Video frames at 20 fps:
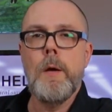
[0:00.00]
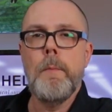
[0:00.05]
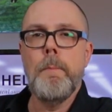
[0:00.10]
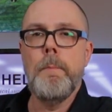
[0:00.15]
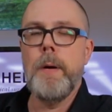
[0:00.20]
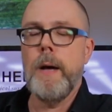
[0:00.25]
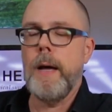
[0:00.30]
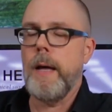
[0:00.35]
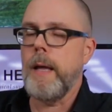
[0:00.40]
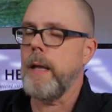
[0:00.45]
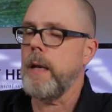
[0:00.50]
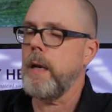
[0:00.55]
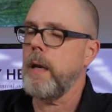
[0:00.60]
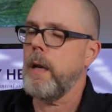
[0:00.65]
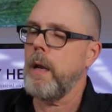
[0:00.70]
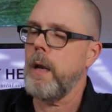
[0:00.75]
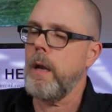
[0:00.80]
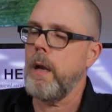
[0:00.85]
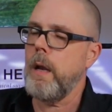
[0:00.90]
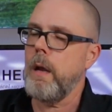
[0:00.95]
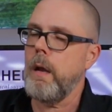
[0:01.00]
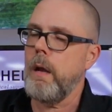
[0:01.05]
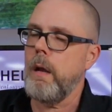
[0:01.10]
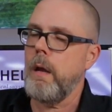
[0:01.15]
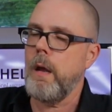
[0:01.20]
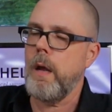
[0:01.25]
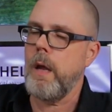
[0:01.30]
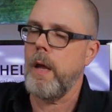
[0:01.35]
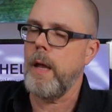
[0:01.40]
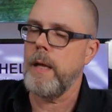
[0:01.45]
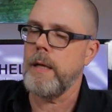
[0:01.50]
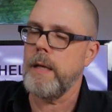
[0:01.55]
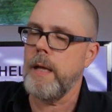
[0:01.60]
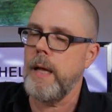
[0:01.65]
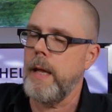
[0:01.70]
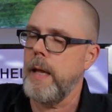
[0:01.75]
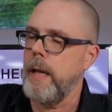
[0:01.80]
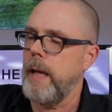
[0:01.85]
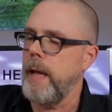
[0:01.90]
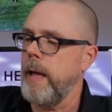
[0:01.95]
but
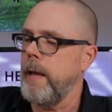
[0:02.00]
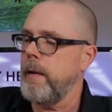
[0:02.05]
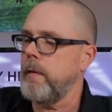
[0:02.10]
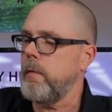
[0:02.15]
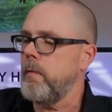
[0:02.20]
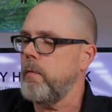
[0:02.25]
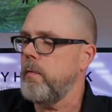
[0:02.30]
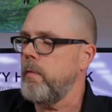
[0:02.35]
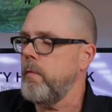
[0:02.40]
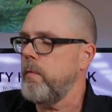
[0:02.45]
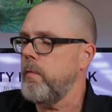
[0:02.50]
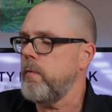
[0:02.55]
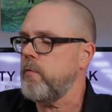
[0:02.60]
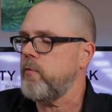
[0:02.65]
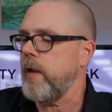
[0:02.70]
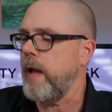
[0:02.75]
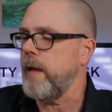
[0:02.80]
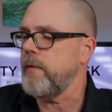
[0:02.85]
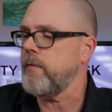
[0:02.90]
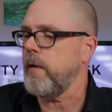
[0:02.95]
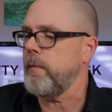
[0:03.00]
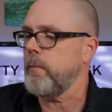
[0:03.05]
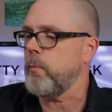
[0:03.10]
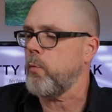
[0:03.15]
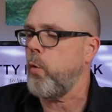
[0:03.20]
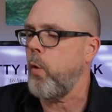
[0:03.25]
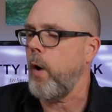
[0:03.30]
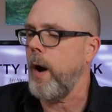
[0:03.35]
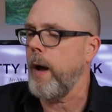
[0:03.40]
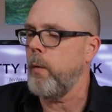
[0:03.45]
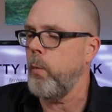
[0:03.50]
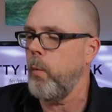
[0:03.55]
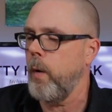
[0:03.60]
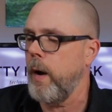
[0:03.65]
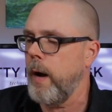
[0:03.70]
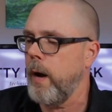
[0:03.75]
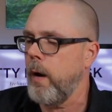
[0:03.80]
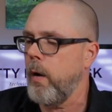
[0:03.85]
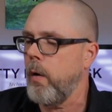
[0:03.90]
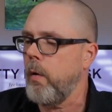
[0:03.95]
it stands up quite
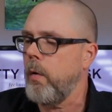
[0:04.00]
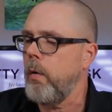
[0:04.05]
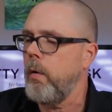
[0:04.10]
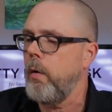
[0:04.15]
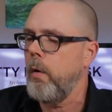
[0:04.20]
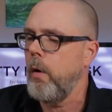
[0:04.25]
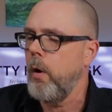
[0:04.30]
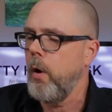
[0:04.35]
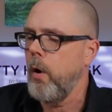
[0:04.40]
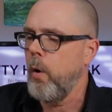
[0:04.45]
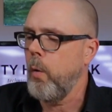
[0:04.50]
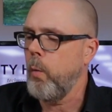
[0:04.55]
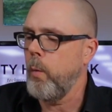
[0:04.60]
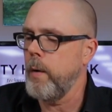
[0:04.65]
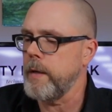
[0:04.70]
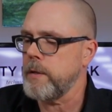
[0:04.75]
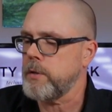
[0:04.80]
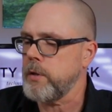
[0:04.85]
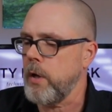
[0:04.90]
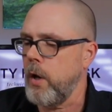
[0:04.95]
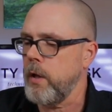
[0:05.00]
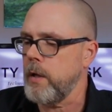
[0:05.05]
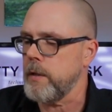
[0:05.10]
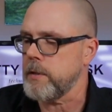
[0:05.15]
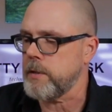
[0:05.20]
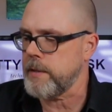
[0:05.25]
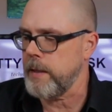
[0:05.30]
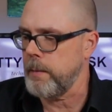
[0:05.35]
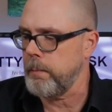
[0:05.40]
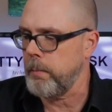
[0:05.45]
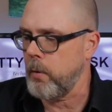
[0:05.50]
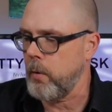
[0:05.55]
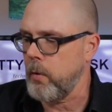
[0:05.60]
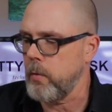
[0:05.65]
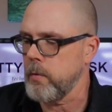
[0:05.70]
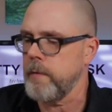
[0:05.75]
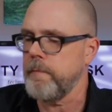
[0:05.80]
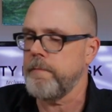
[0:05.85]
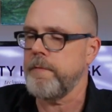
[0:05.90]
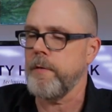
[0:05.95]
well when it's all
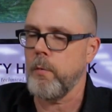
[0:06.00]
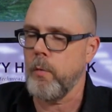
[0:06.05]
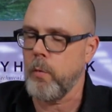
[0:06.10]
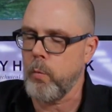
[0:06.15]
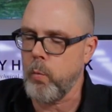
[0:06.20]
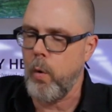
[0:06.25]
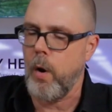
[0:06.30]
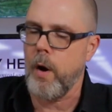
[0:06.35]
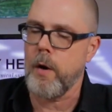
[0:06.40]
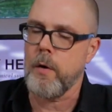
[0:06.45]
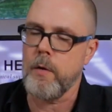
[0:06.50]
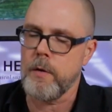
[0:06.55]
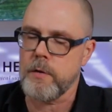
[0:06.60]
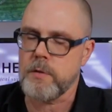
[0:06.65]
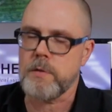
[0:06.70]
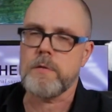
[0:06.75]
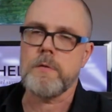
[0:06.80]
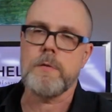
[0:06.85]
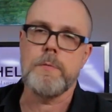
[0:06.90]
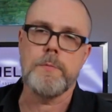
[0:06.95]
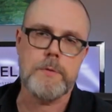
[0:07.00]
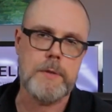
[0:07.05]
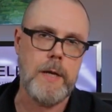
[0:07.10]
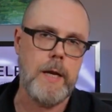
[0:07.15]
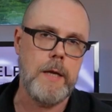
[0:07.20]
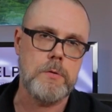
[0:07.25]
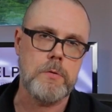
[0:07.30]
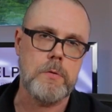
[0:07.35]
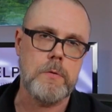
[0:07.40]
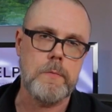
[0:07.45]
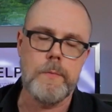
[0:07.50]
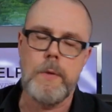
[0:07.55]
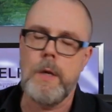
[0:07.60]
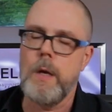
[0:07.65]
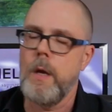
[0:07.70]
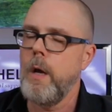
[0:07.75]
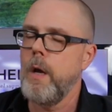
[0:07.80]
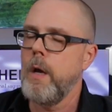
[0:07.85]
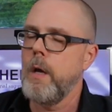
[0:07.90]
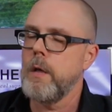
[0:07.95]
assembled and filled with water. It's substantial.
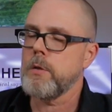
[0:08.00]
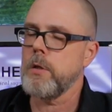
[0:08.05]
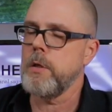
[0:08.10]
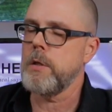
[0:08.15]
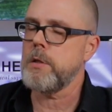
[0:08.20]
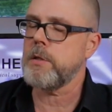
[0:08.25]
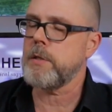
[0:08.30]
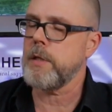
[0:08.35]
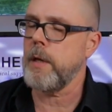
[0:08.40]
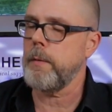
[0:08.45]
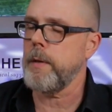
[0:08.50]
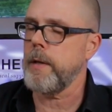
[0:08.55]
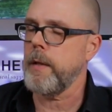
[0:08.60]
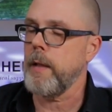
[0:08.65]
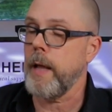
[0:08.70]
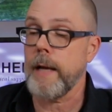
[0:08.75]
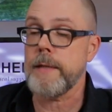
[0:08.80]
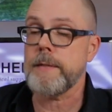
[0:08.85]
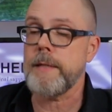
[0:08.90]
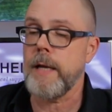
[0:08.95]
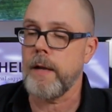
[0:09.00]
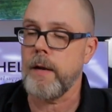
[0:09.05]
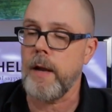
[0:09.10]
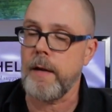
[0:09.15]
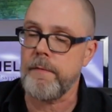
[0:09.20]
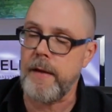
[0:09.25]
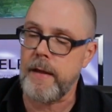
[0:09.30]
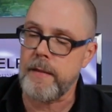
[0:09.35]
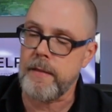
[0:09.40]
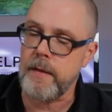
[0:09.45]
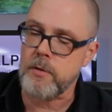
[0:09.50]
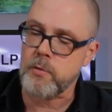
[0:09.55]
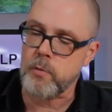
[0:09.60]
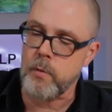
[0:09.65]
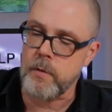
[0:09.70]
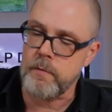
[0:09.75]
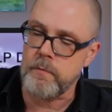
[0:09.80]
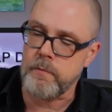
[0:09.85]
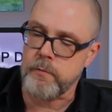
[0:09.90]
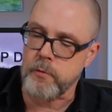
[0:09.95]
So this is something, like I said, I've had this
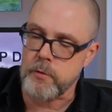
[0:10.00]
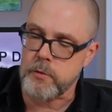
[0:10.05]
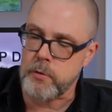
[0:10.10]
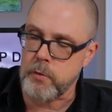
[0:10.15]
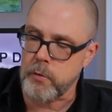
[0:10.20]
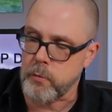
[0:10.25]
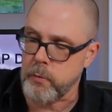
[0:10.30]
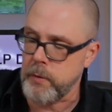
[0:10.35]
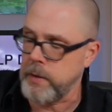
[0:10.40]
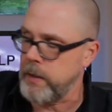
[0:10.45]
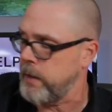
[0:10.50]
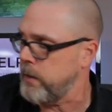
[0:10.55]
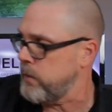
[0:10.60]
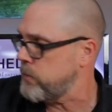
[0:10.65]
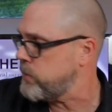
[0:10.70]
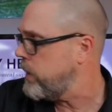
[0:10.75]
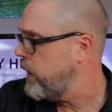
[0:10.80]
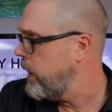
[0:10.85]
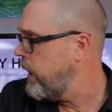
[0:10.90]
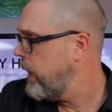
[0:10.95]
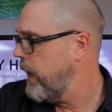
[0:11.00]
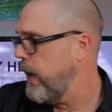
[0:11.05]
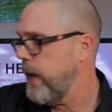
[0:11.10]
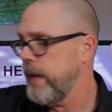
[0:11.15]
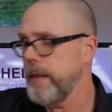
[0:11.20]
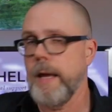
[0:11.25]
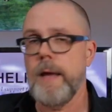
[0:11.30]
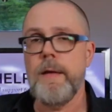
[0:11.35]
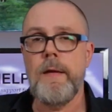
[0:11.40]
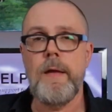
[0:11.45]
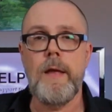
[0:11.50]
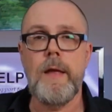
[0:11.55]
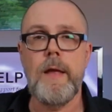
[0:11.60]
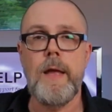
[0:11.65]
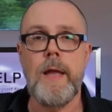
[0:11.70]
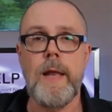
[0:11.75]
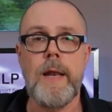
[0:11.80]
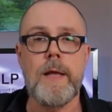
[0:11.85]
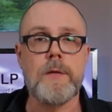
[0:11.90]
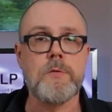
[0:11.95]
one for 2 or 3 years. It
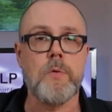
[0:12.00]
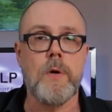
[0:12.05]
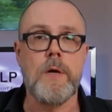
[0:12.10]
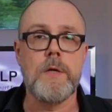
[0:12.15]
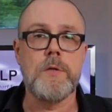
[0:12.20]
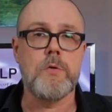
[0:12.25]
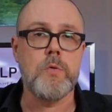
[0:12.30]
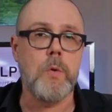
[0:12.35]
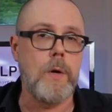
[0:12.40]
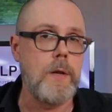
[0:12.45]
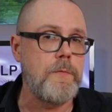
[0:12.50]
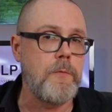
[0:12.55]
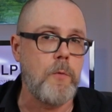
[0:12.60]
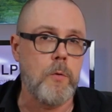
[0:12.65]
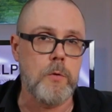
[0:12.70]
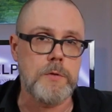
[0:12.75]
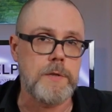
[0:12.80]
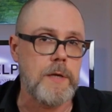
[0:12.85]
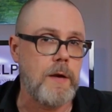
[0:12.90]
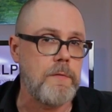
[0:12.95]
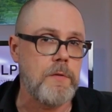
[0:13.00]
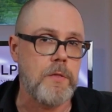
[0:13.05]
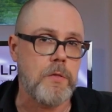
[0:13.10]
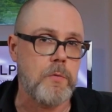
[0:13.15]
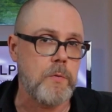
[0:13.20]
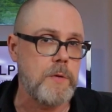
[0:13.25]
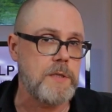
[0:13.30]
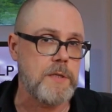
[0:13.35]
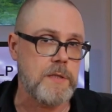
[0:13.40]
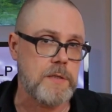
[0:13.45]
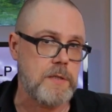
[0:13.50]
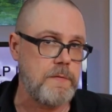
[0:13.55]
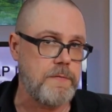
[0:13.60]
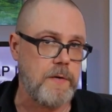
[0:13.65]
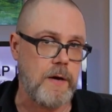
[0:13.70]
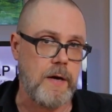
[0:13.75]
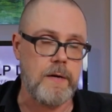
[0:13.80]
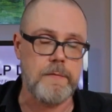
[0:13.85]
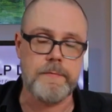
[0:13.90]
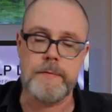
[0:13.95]
has run 24/7,
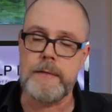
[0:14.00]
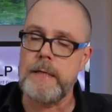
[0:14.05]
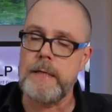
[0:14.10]
365,